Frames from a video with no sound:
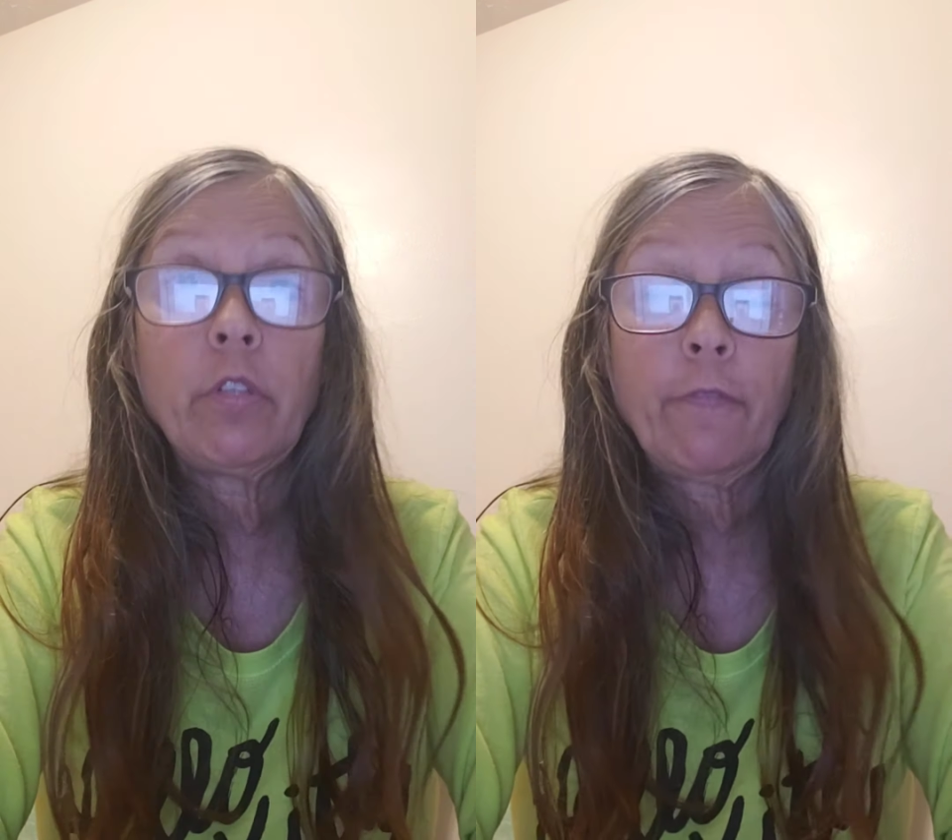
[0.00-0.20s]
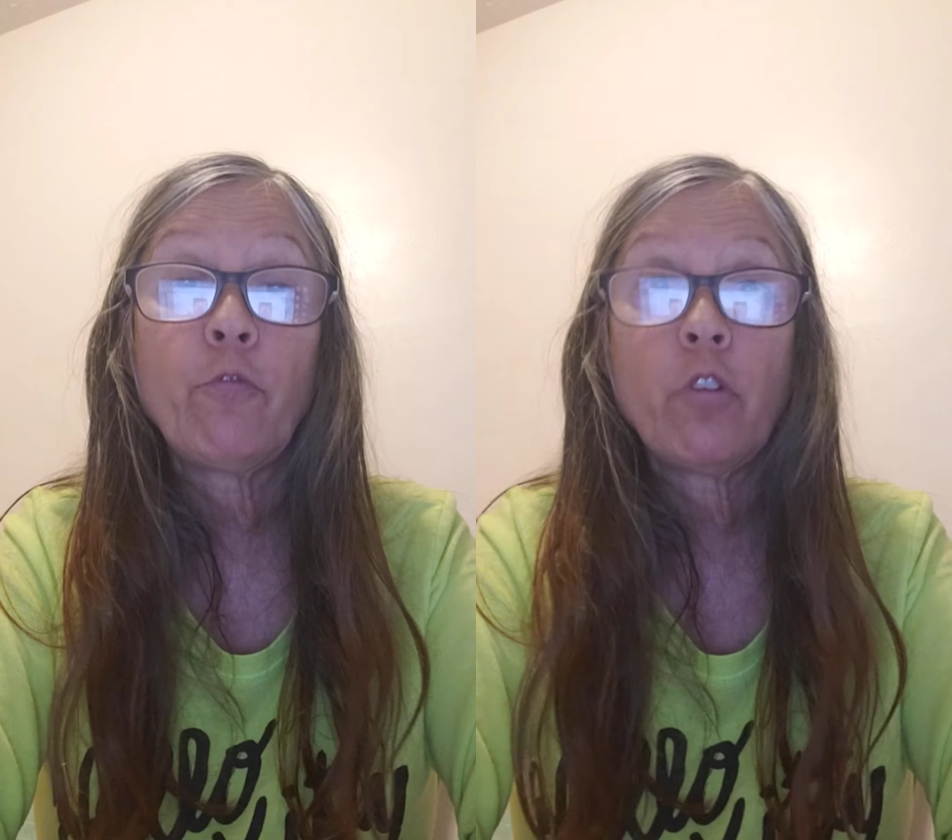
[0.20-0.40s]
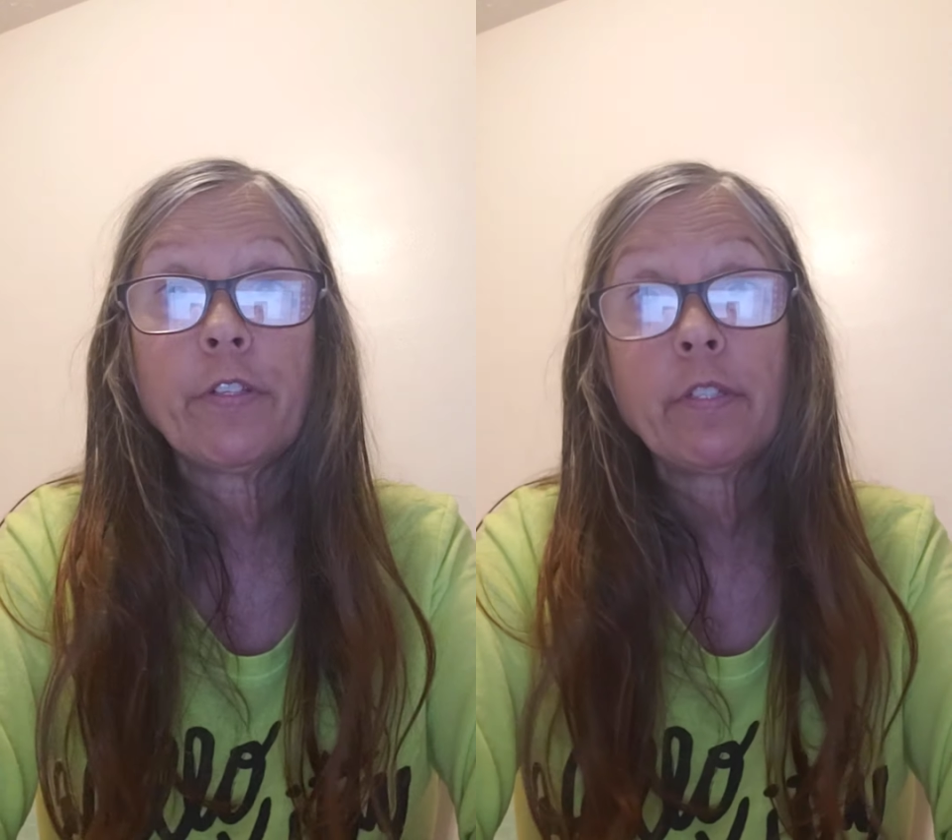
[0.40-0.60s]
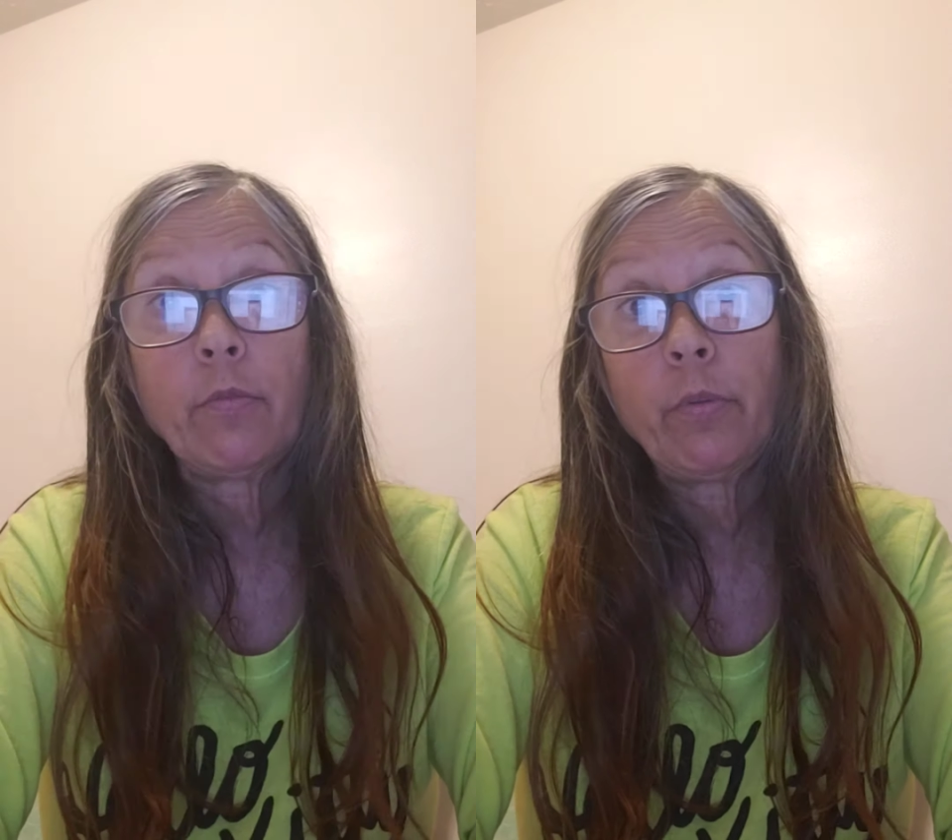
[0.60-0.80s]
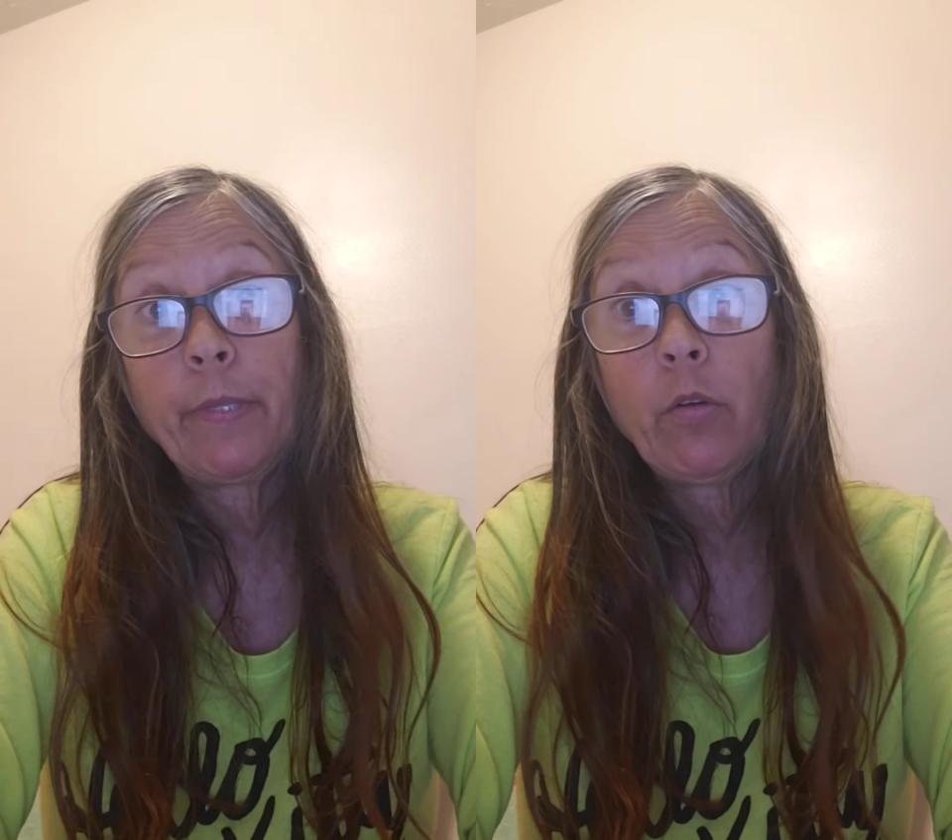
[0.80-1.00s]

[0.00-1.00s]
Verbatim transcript: of course it would be